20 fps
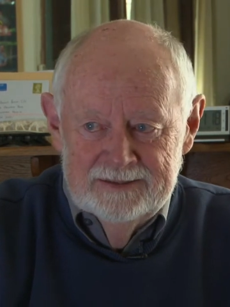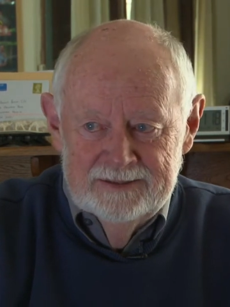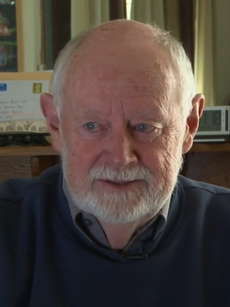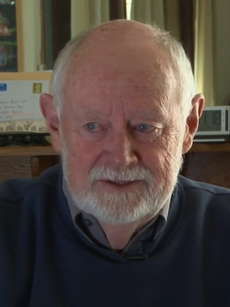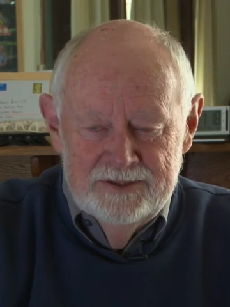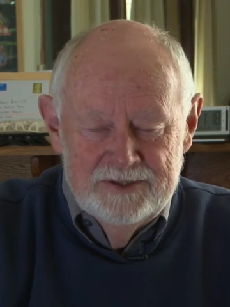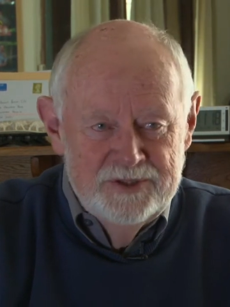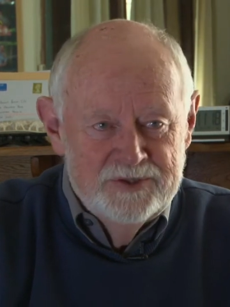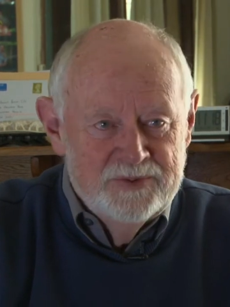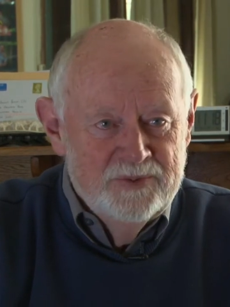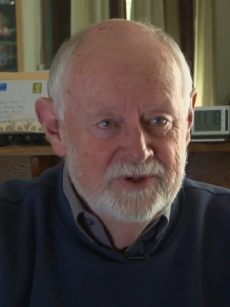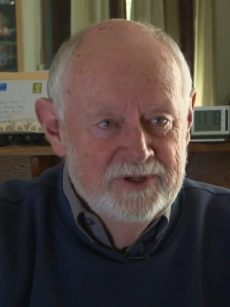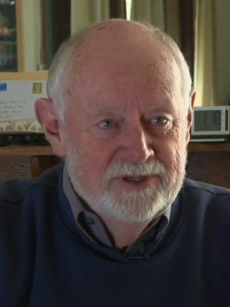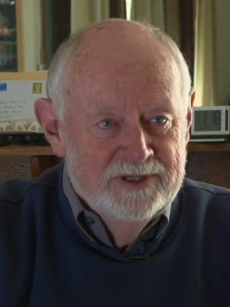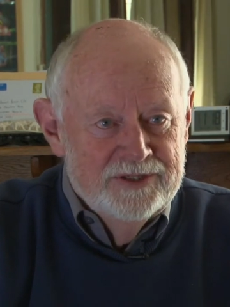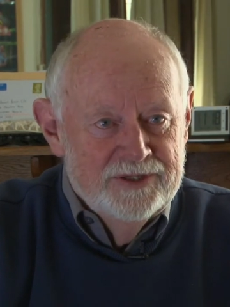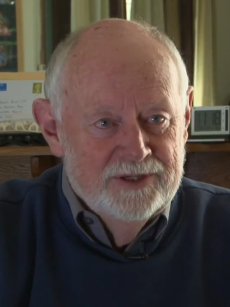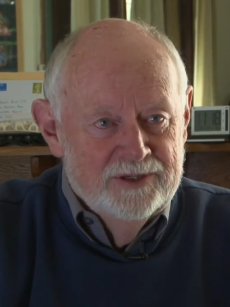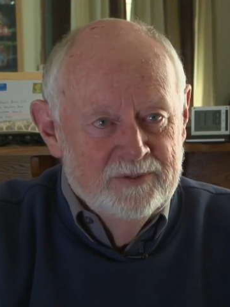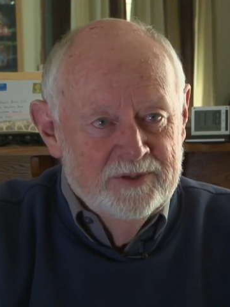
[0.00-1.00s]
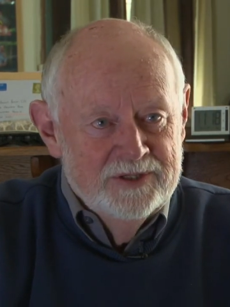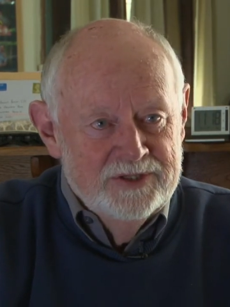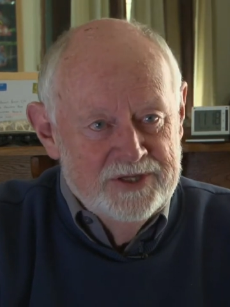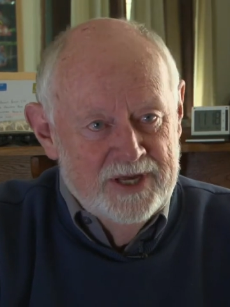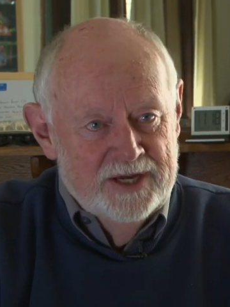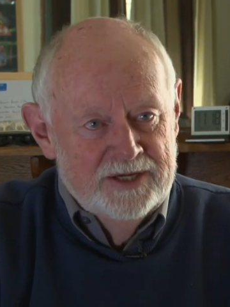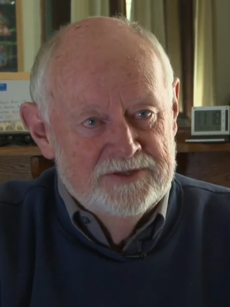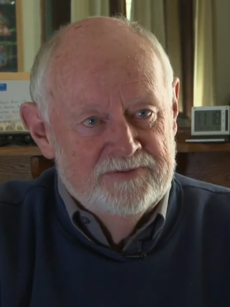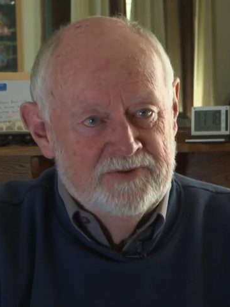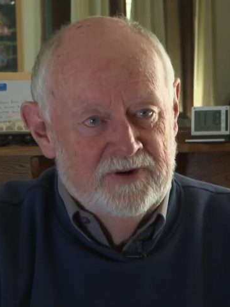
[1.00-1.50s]
is this really terribly
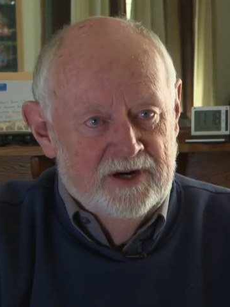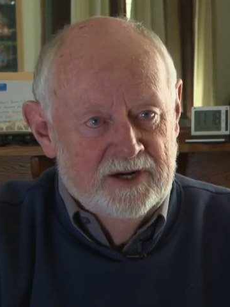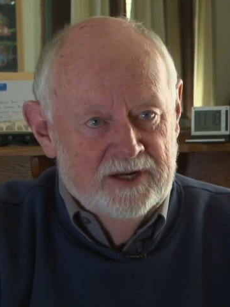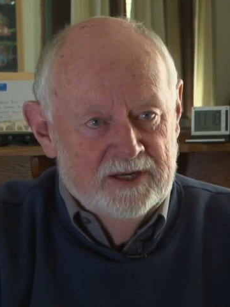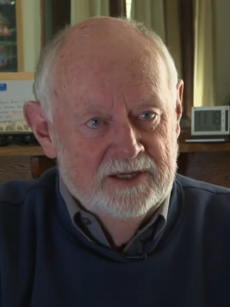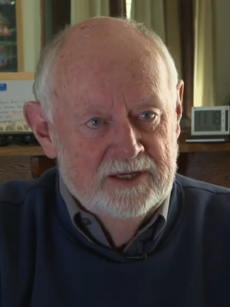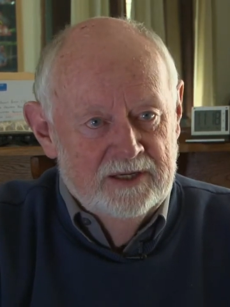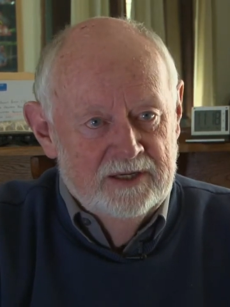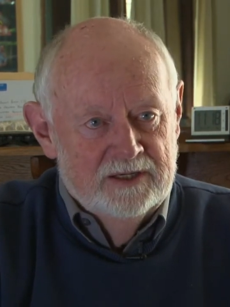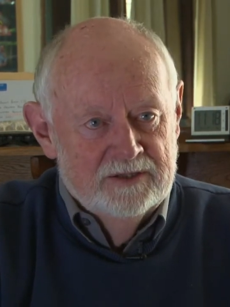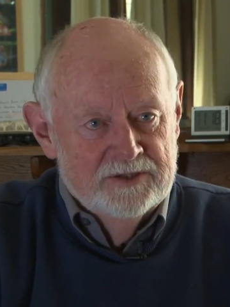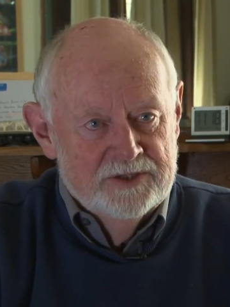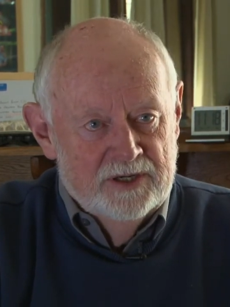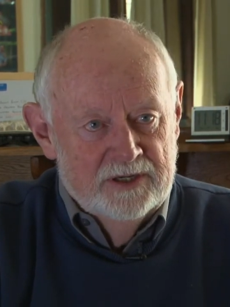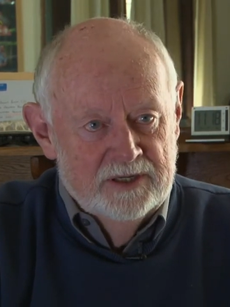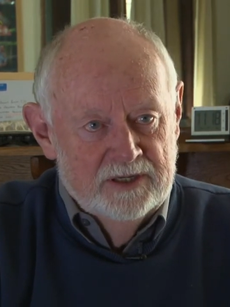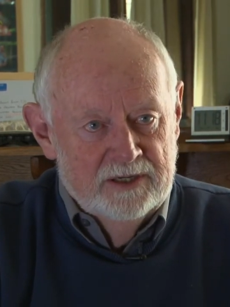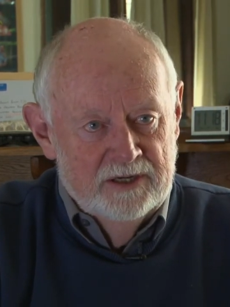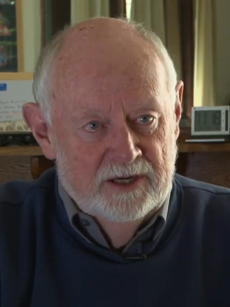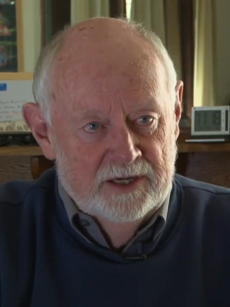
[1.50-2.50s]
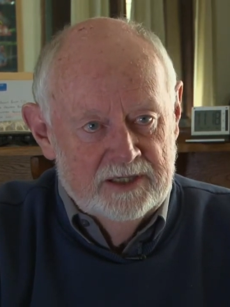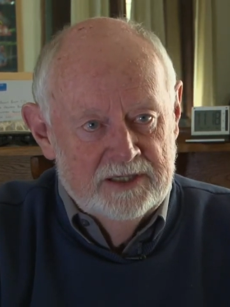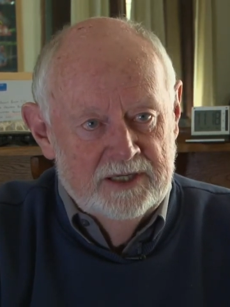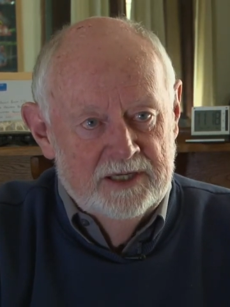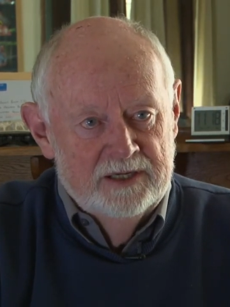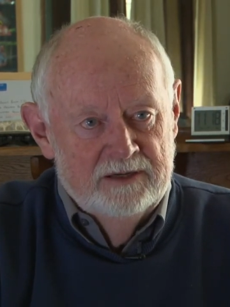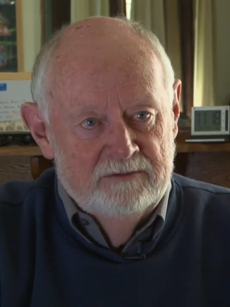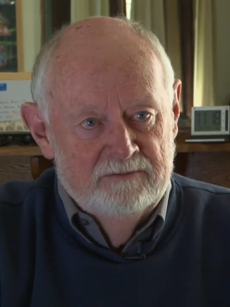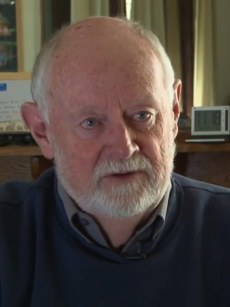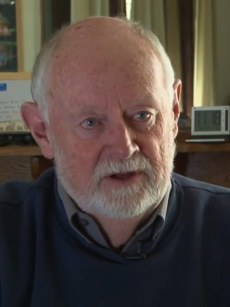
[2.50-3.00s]
satisfying? Because I'd like to
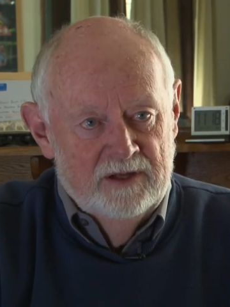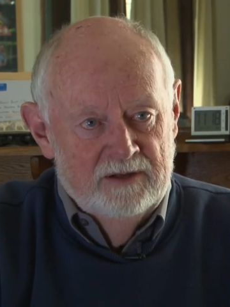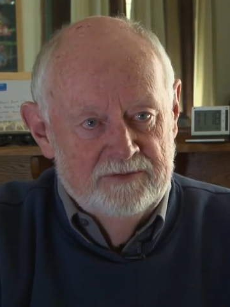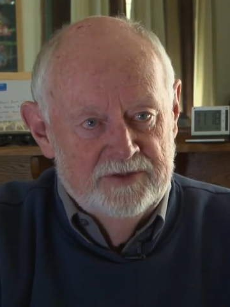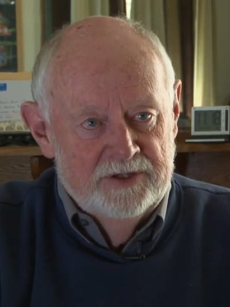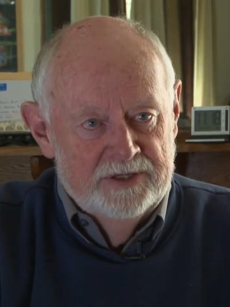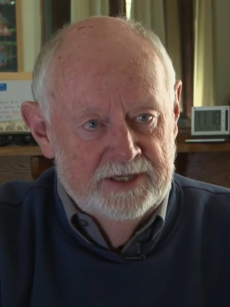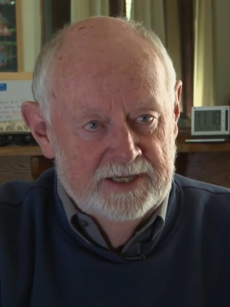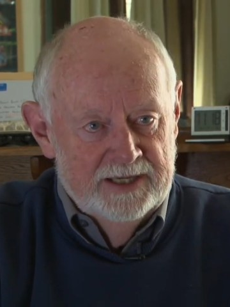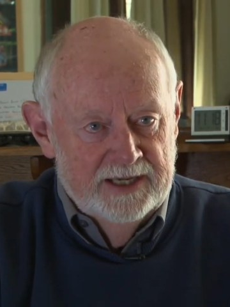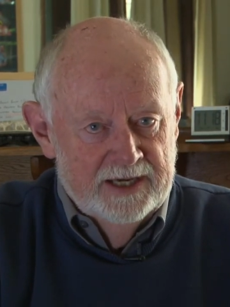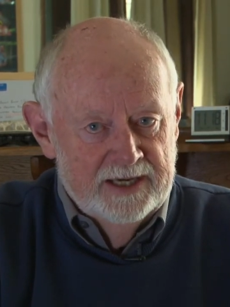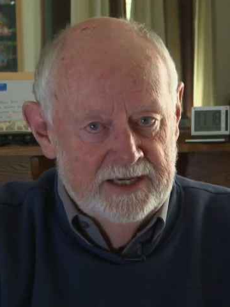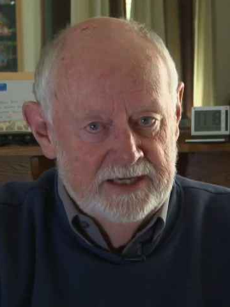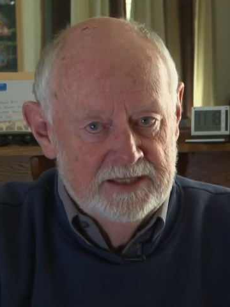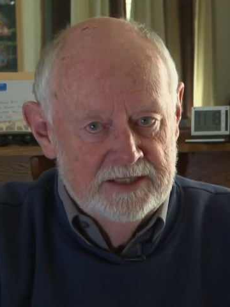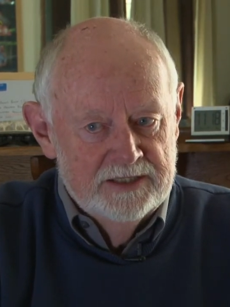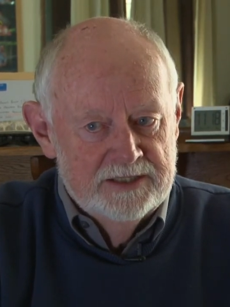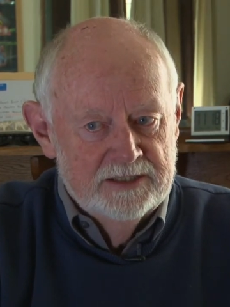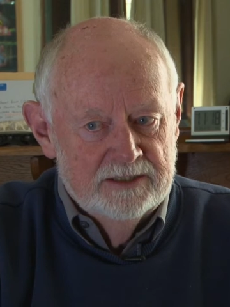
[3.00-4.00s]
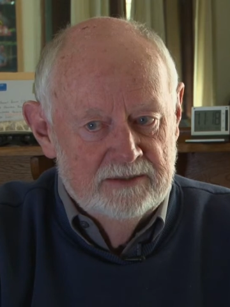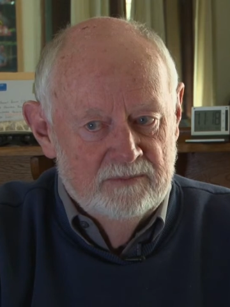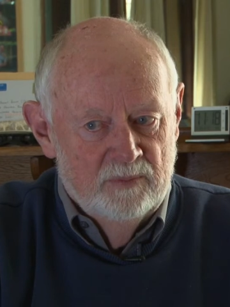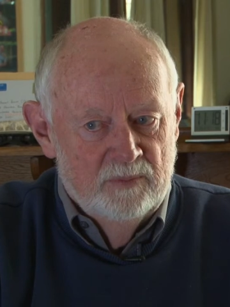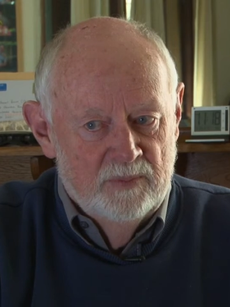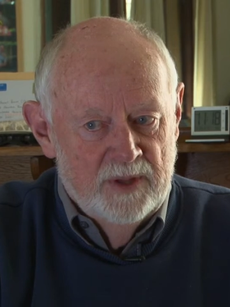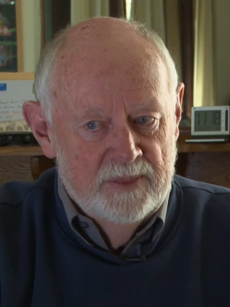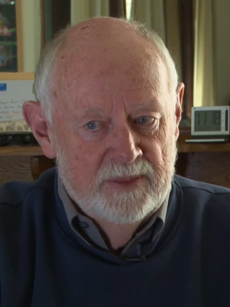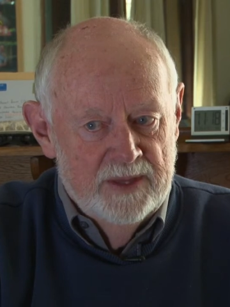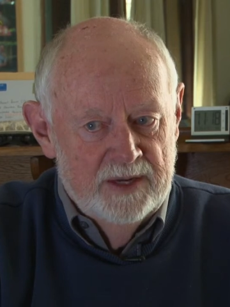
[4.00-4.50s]
get involved and engaged.
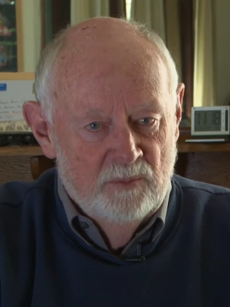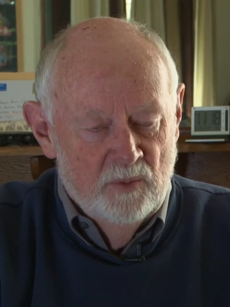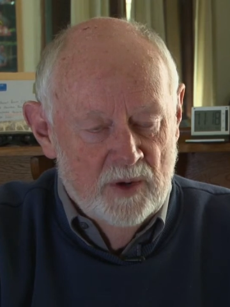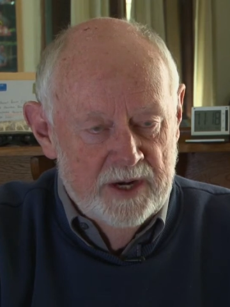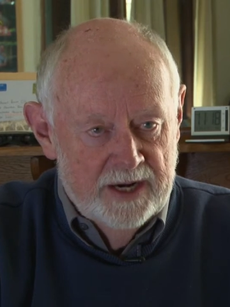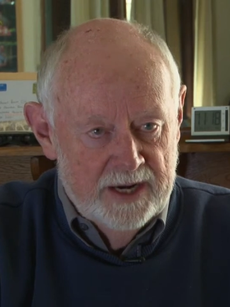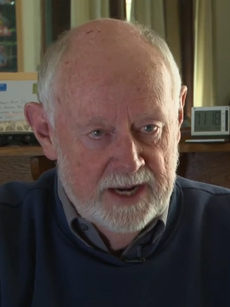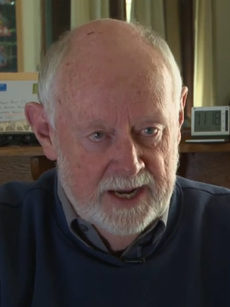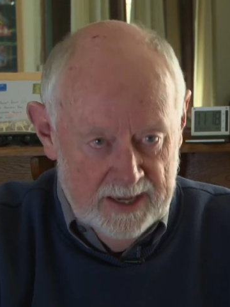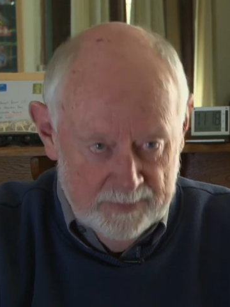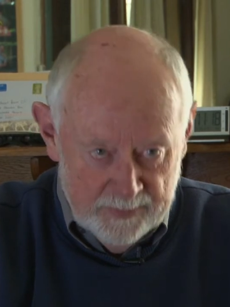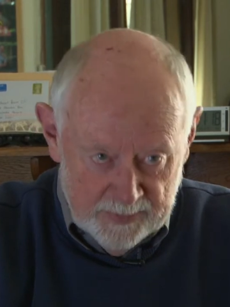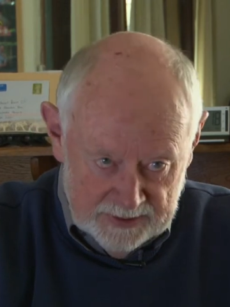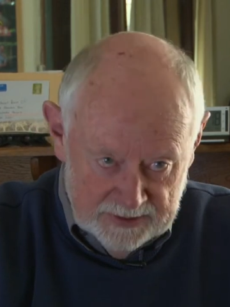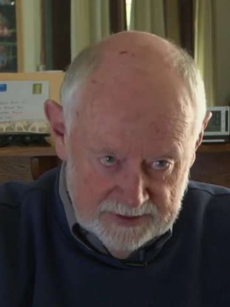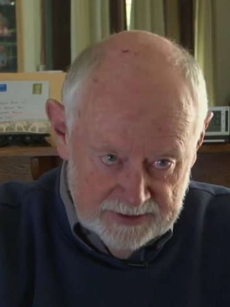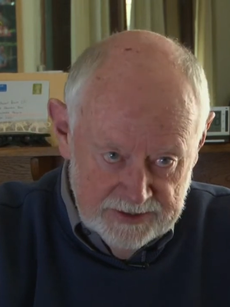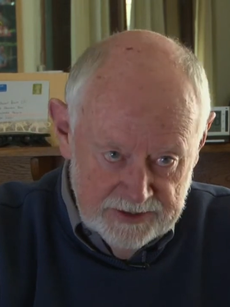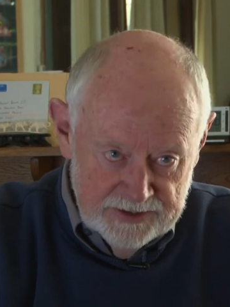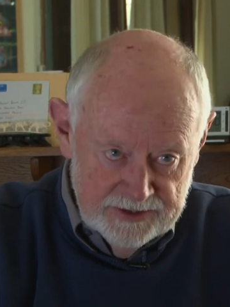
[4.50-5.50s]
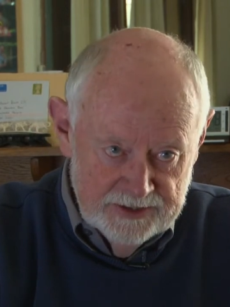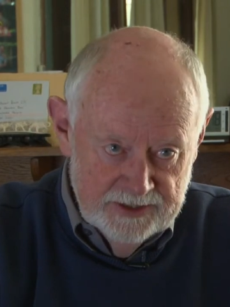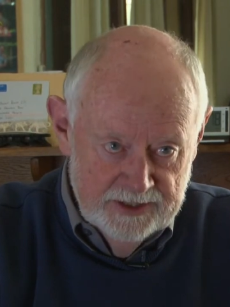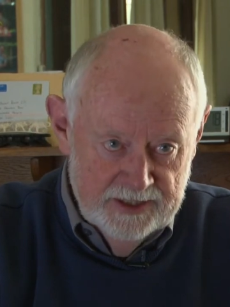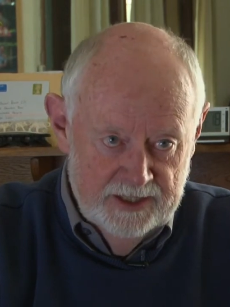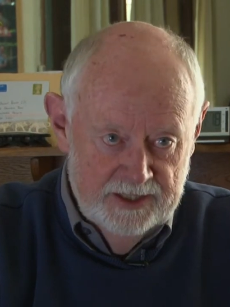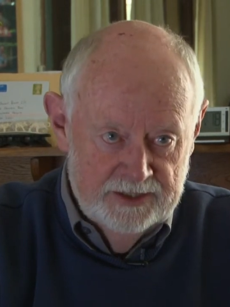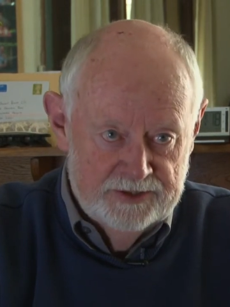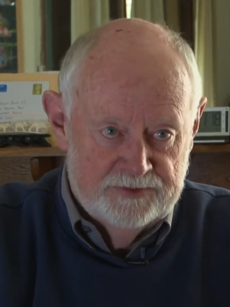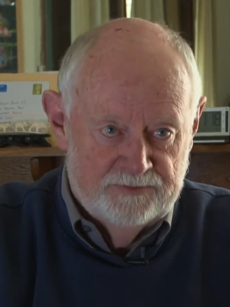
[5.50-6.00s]
But then when it happens,
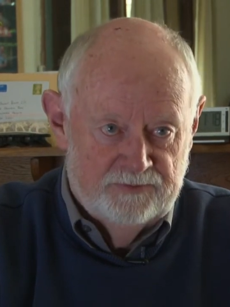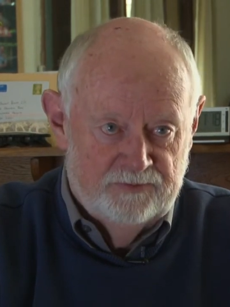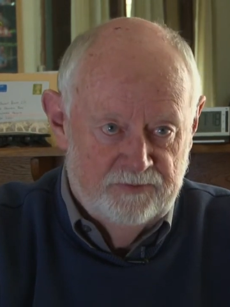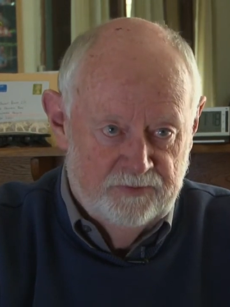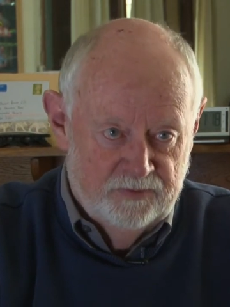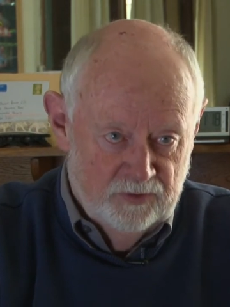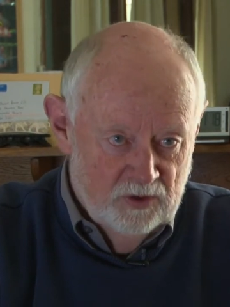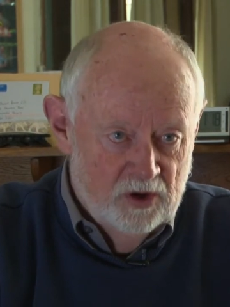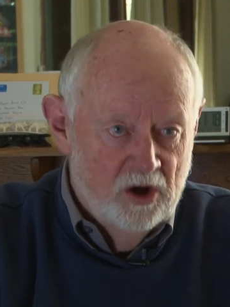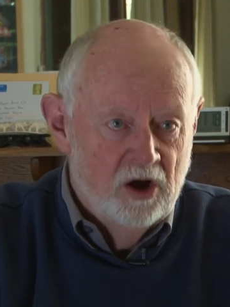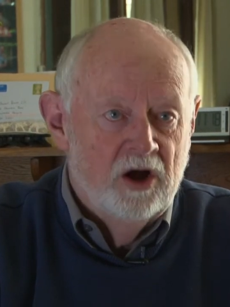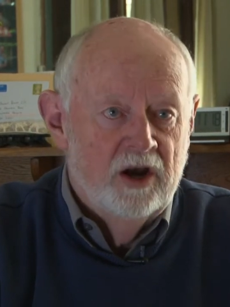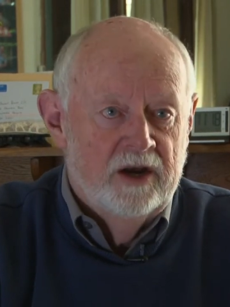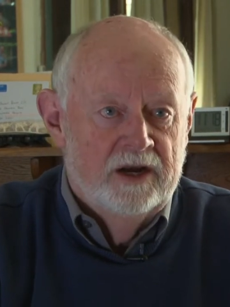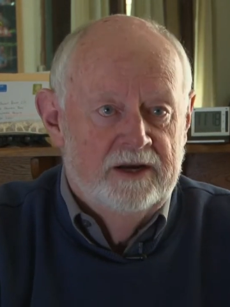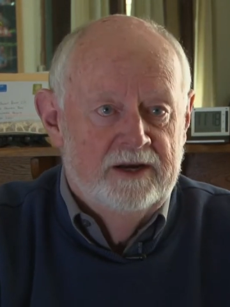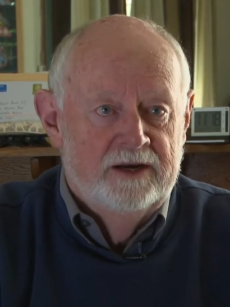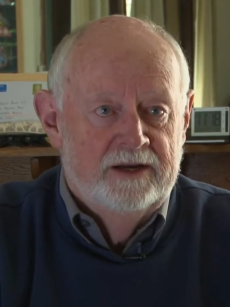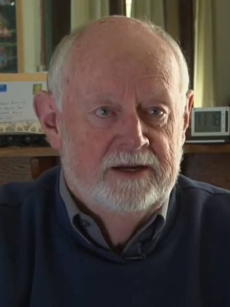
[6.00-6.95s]
it's full on.